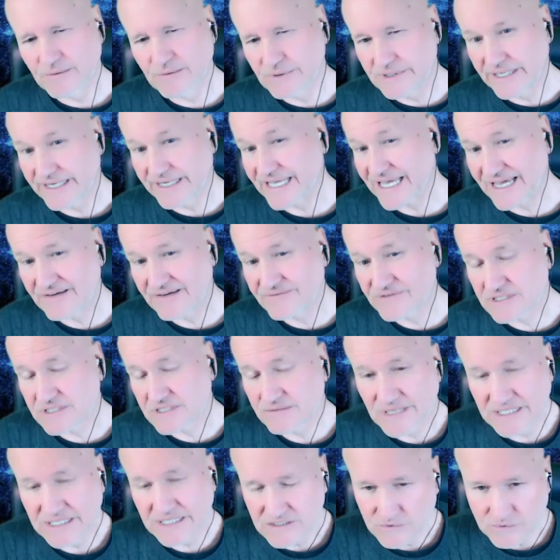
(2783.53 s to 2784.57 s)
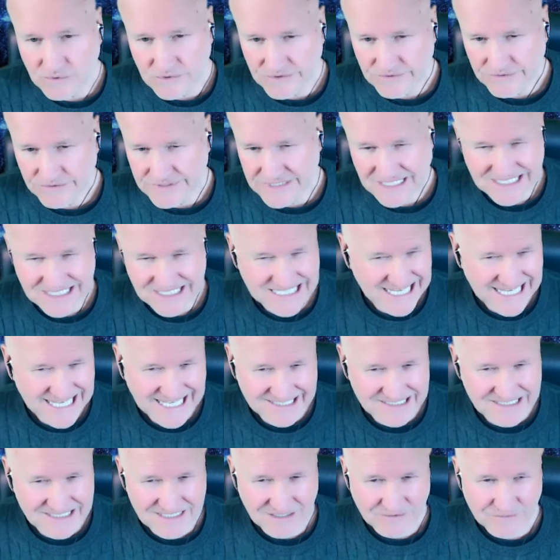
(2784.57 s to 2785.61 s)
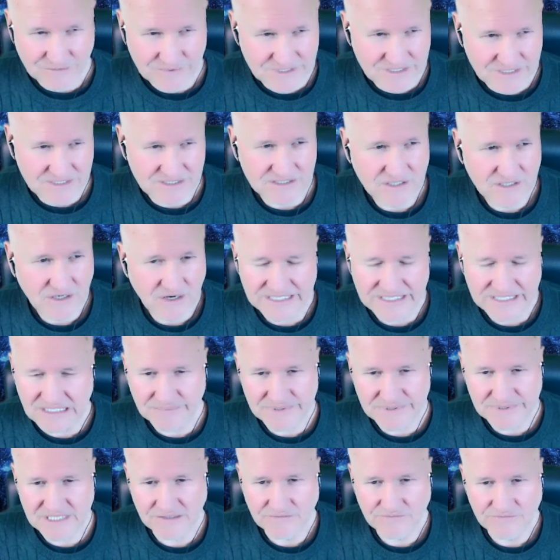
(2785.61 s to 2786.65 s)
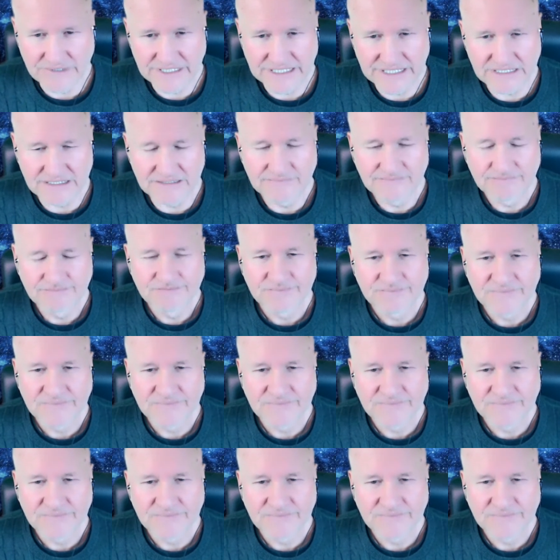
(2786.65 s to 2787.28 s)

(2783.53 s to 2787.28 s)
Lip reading: when I gave it to my daughter as a test, it was 90% written.